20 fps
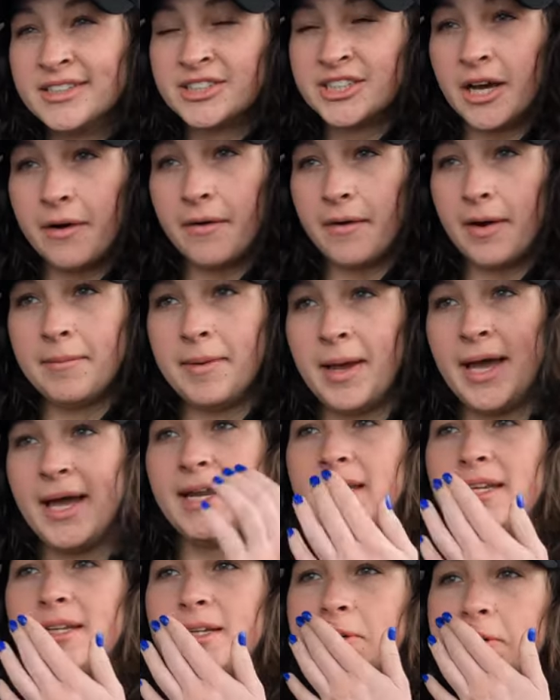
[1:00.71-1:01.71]
So I'm
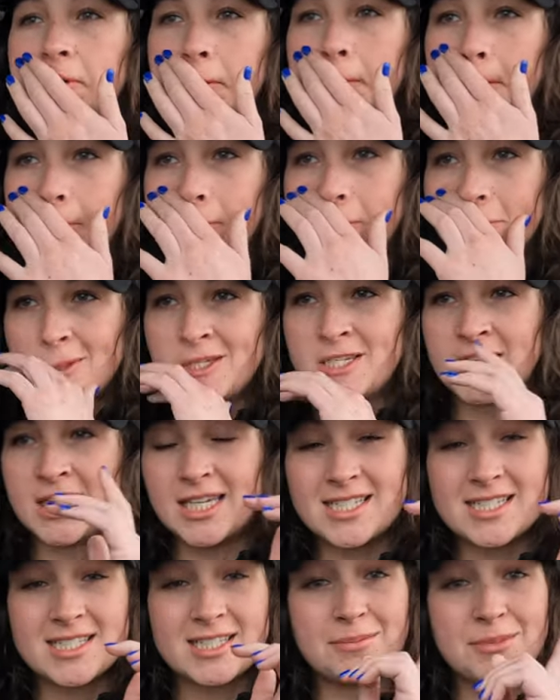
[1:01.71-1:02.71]
headed to
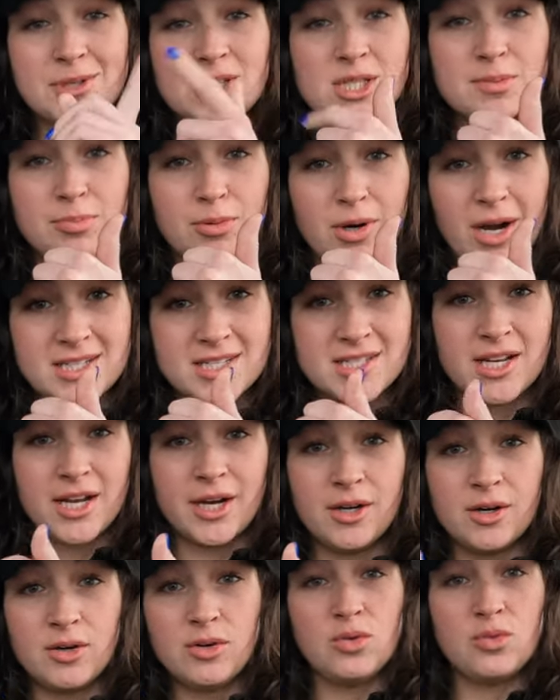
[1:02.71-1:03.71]
get some
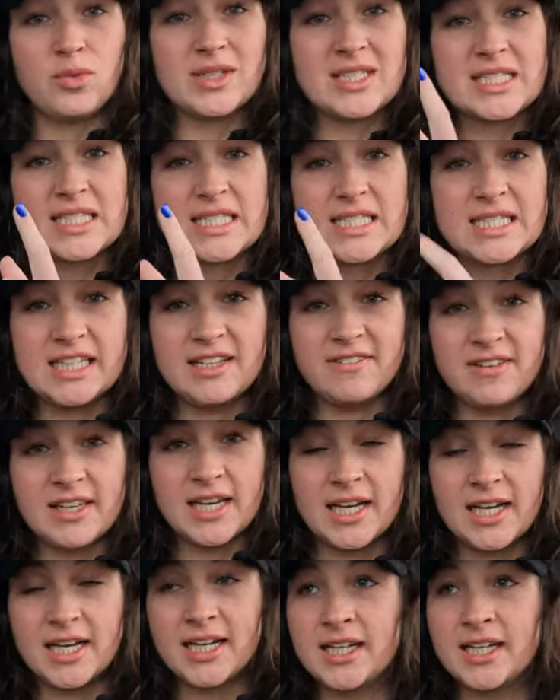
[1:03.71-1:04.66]
espresso with stevia